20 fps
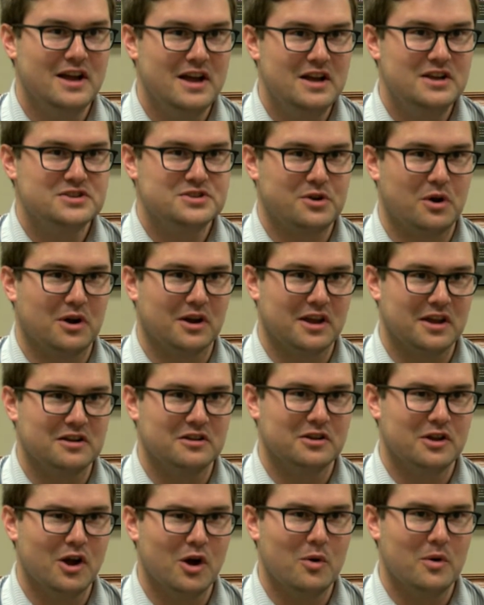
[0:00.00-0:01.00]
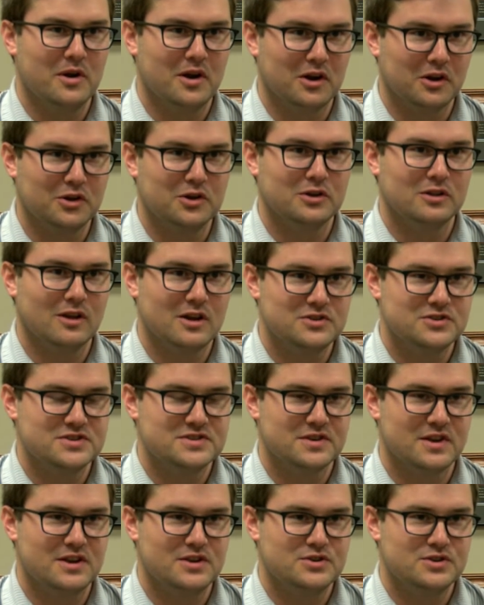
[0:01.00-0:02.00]
start getting going on good
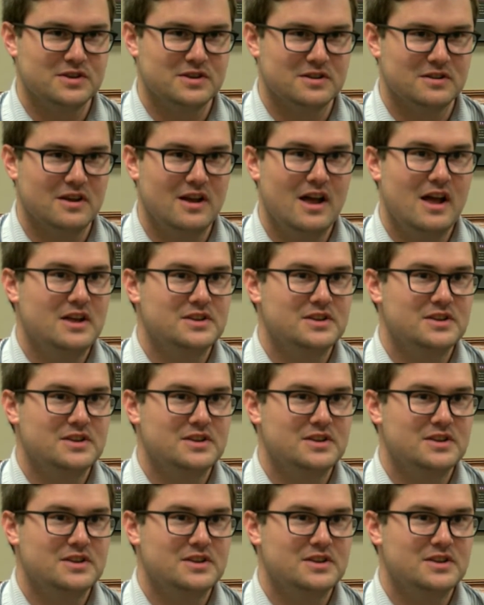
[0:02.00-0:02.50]
legislation.